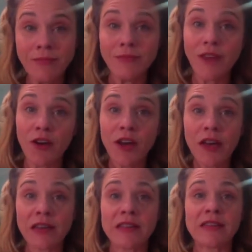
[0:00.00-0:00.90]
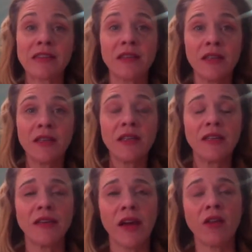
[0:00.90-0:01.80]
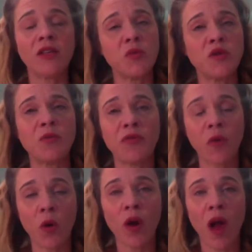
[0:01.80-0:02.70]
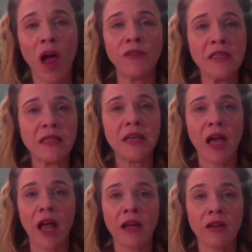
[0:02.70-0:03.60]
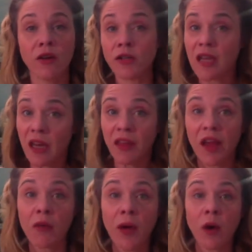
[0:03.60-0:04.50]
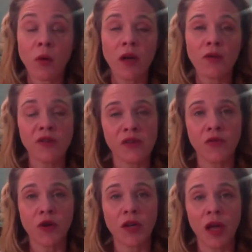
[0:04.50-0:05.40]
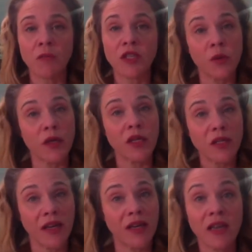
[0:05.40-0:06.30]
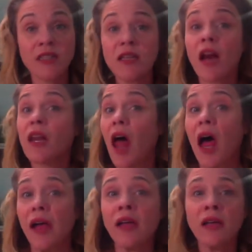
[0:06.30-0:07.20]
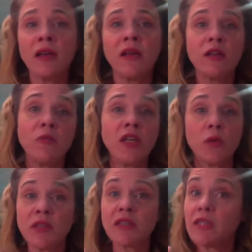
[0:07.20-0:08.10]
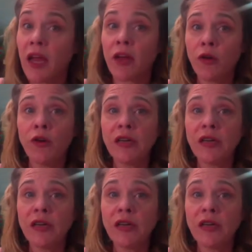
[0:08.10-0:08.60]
There it is. Now, this was before, obviously, I learned anything about what Christopher Columbus really did, and it's not a lie. I mean, he was a sailor.